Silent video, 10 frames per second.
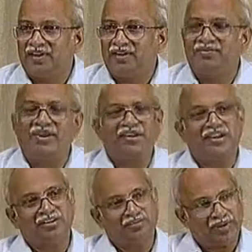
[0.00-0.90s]
If I
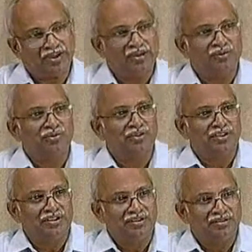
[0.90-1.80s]
take the plate out
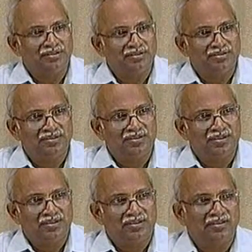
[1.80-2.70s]
quickly,
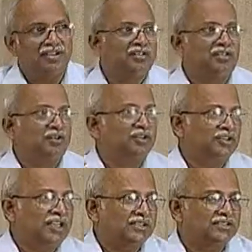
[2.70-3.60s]
then corrosion
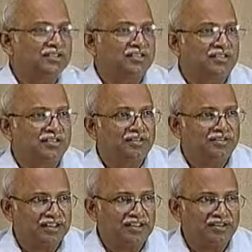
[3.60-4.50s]
has not
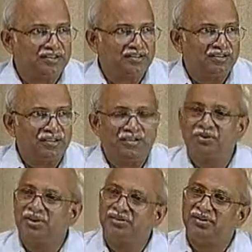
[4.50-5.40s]
set in,
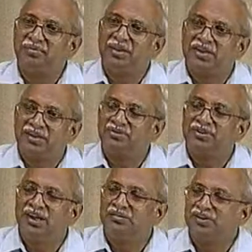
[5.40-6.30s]
but if the plate has been
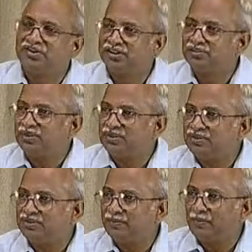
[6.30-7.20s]
there for 6
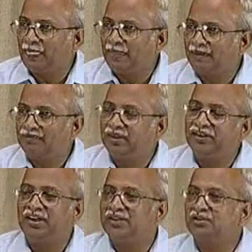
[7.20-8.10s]
months, then
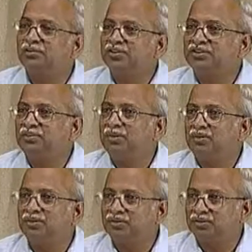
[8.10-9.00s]
there could be some
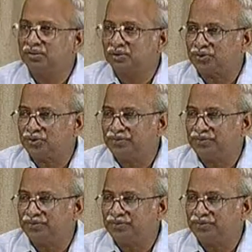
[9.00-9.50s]
amount of corrosion.